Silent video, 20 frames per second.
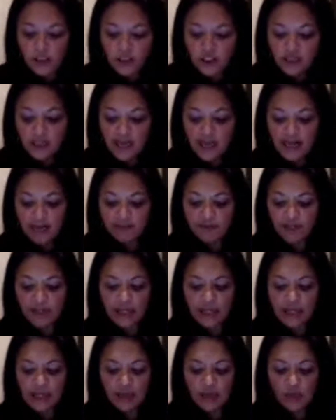should
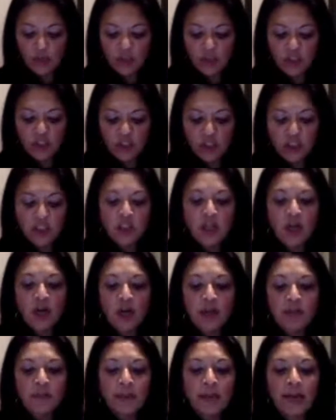advocate, we should
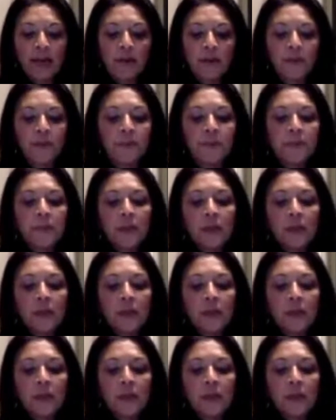talk about,